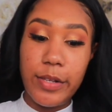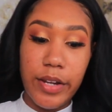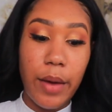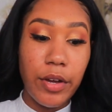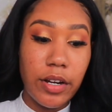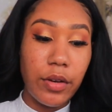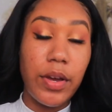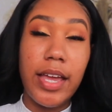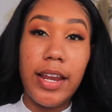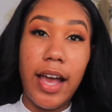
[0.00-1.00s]
So now we're gonna go
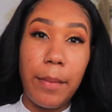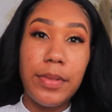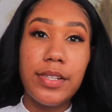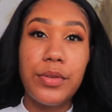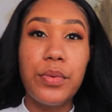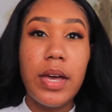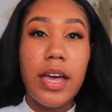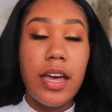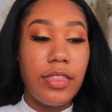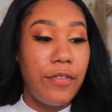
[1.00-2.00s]
ahead and hop into
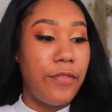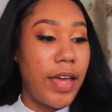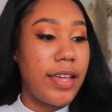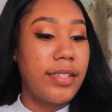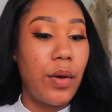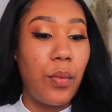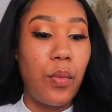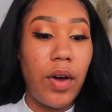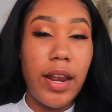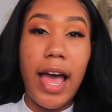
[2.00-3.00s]
the face. What